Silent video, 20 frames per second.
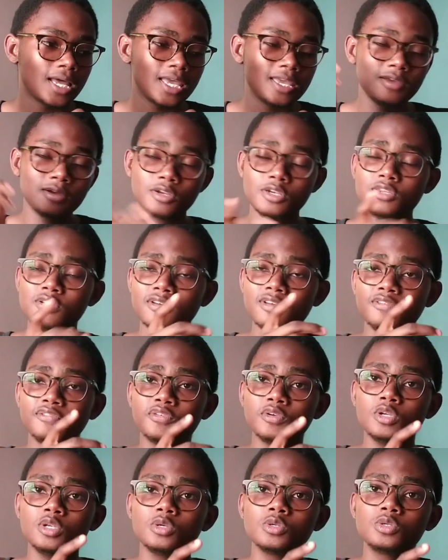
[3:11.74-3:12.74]
you're new if
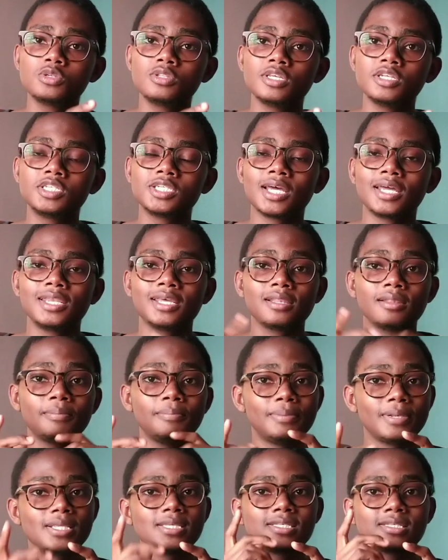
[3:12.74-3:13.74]
you're new to the channel
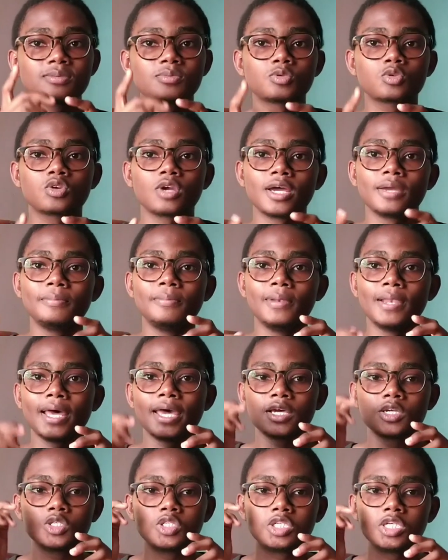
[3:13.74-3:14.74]
please subscribe
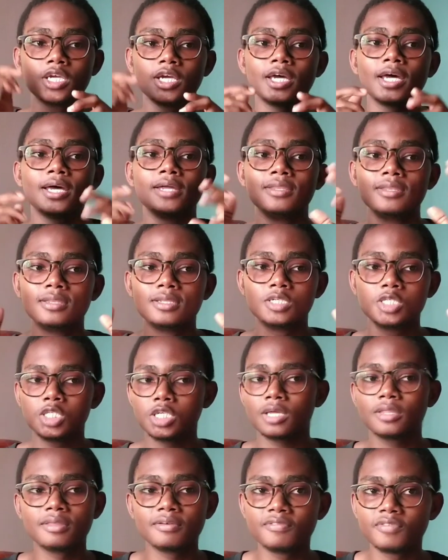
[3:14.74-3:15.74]
like share and
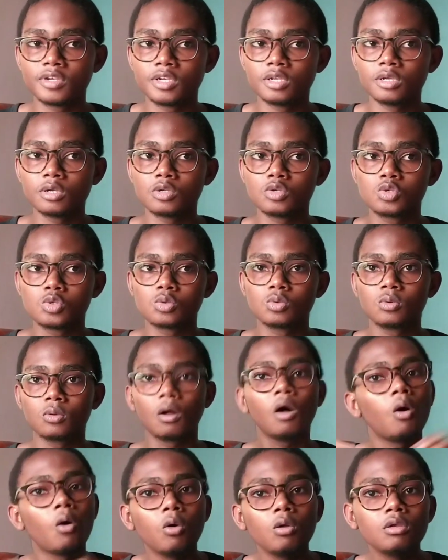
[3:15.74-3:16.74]
share the video to
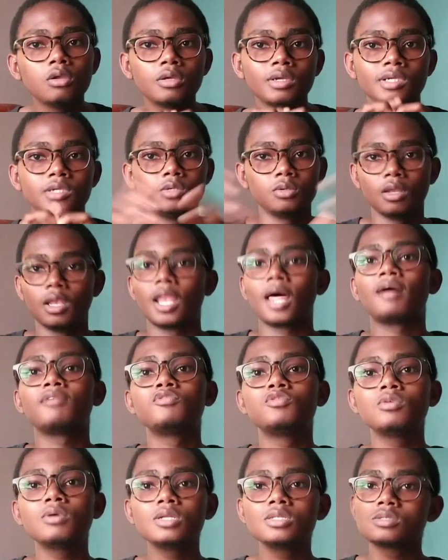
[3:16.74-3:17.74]
all your
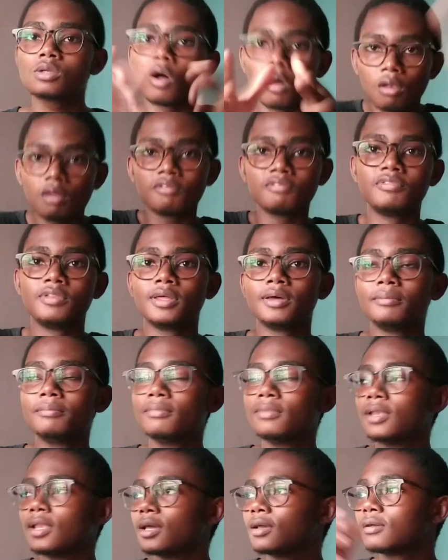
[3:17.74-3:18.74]
loved ones all of
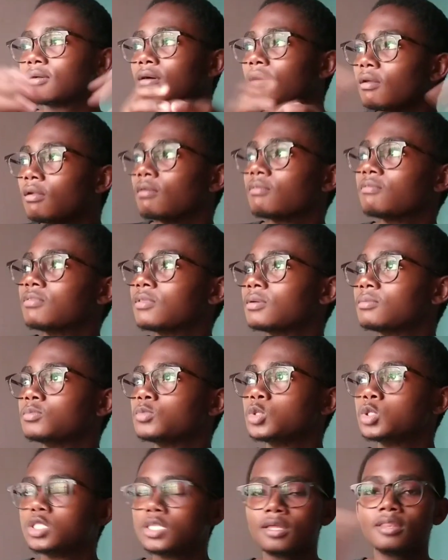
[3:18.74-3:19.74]
them like all of them
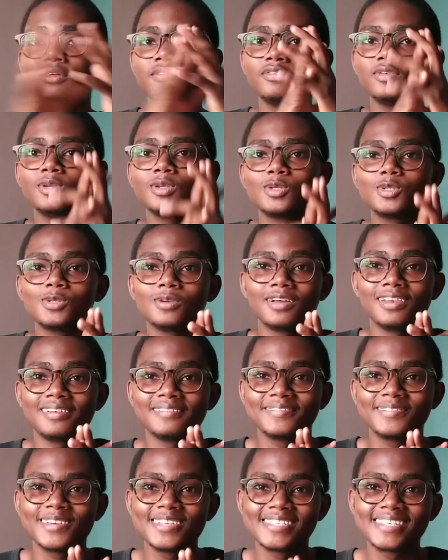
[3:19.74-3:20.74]
share the video to your
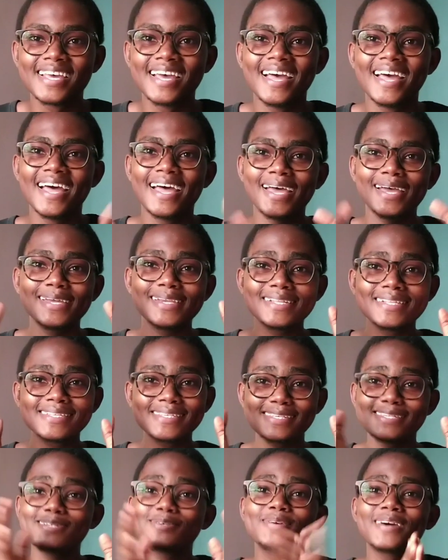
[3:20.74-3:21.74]
loved ones and i'll
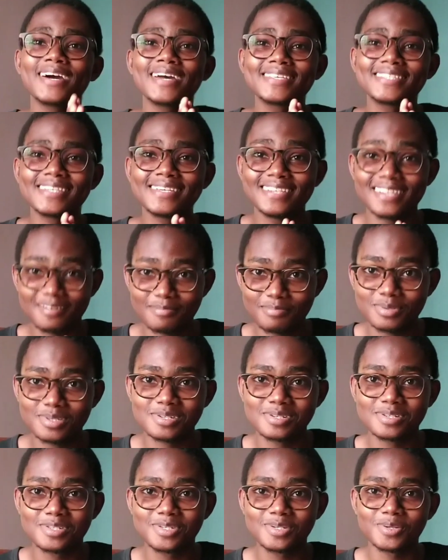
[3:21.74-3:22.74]
see you guys in
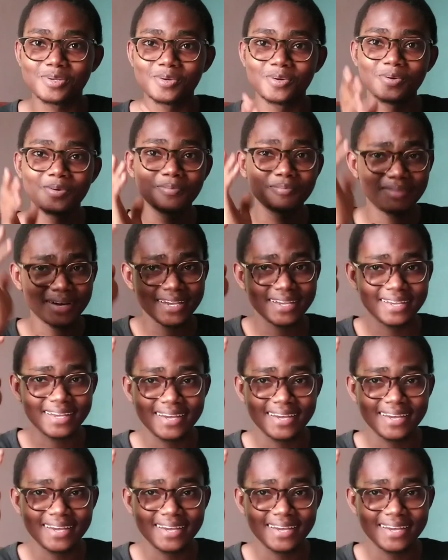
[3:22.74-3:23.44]
episode 2 bye